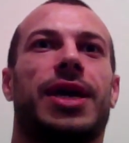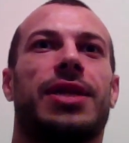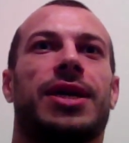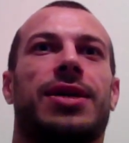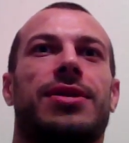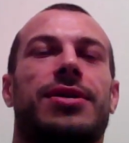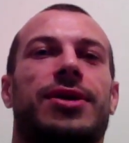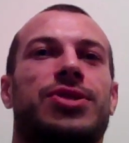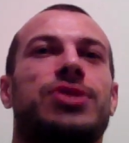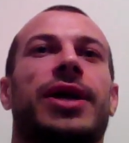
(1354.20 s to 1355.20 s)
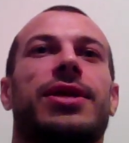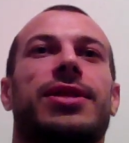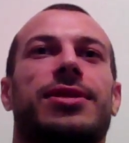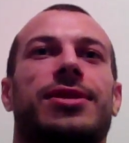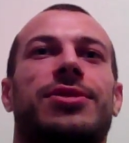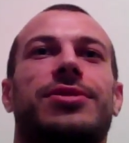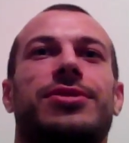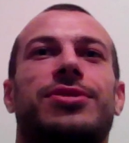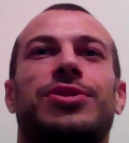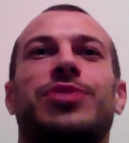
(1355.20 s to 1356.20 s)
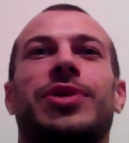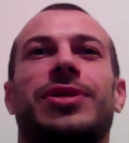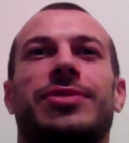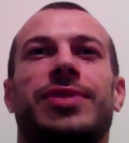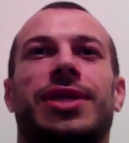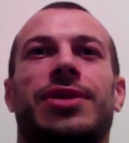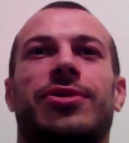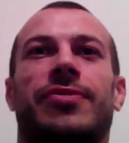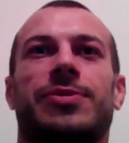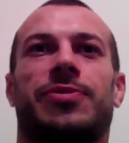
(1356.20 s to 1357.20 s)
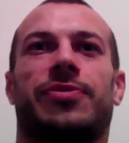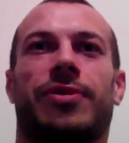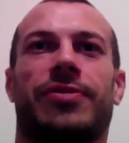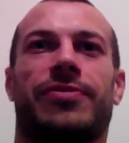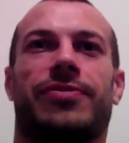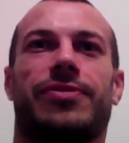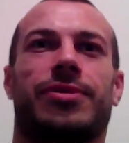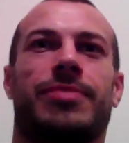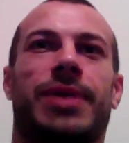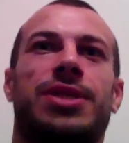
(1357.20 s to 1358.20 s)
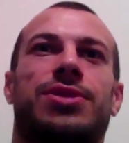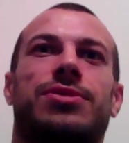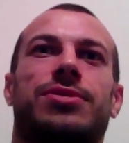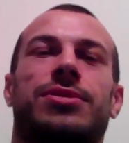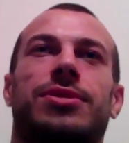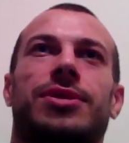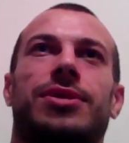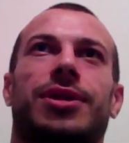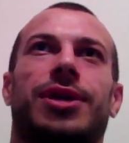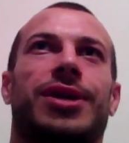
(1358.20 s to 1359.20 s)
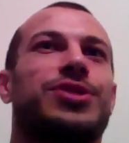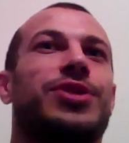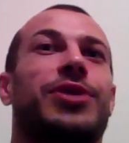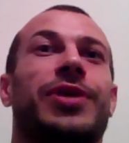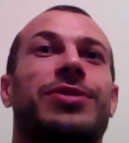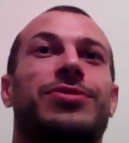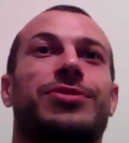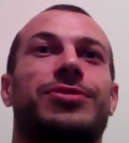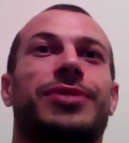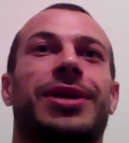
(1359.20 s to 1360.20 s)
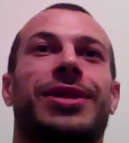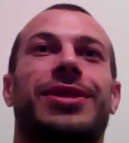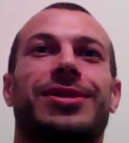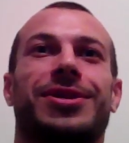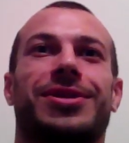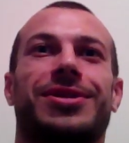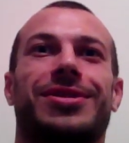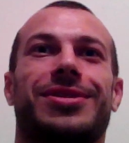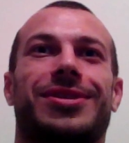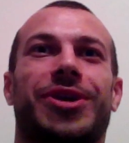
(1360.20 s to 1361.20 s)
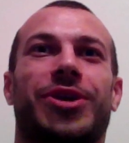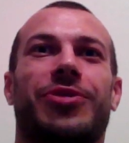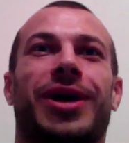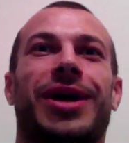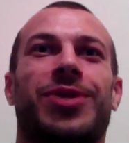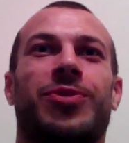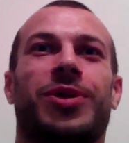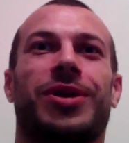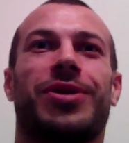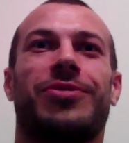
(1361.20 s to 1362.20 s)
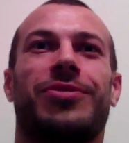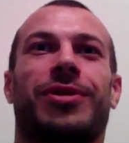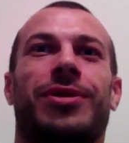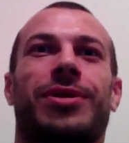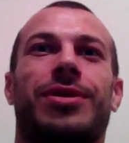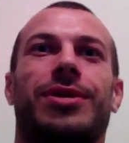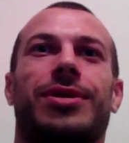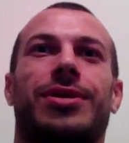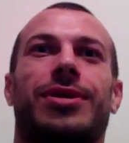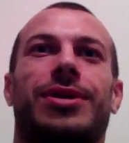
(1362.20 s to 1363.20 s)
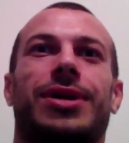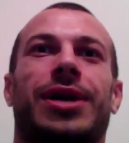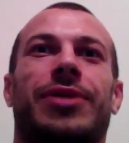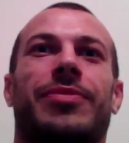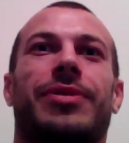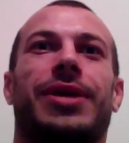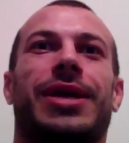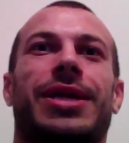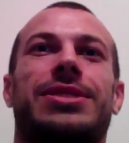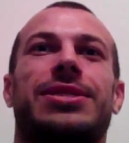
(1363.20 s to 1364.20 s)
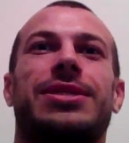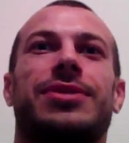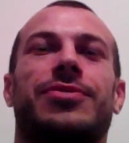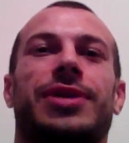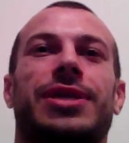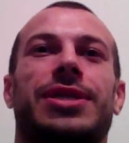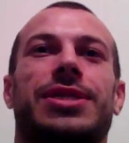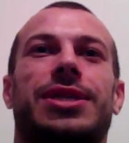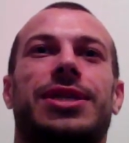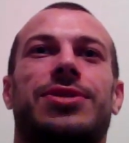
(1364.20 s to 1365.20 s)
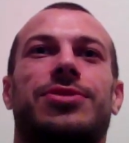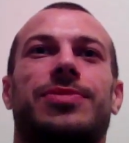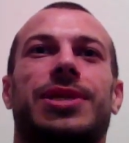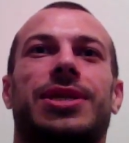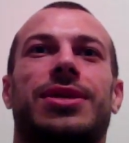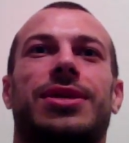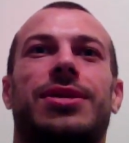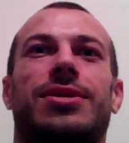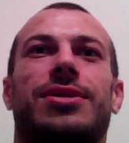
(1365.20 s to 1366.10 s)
and like I was trying to, usually when you get nervous before a match, you kind of try to run through anything that could go right and what could go wrong. And I didn't really see too many